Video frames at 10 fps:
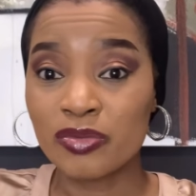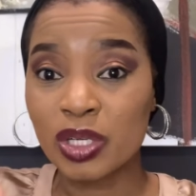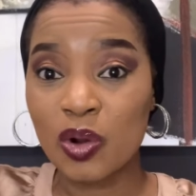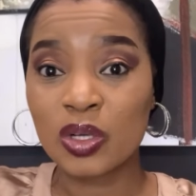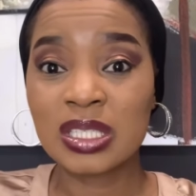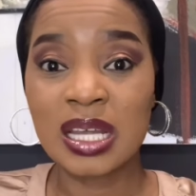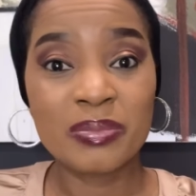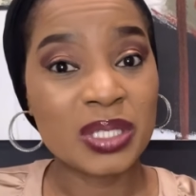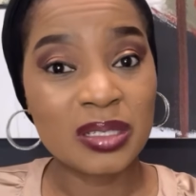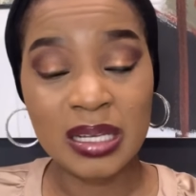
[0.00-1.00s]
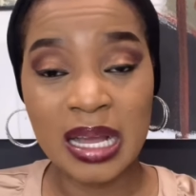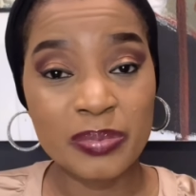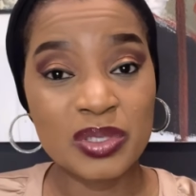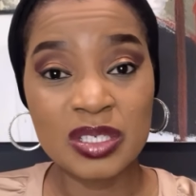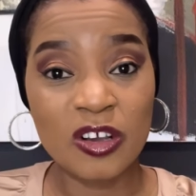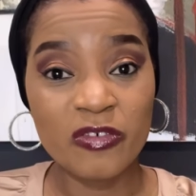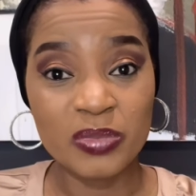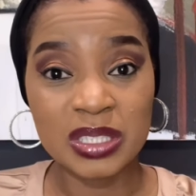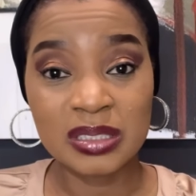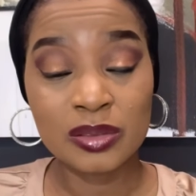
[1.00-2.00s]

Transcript: recording and be abusing government.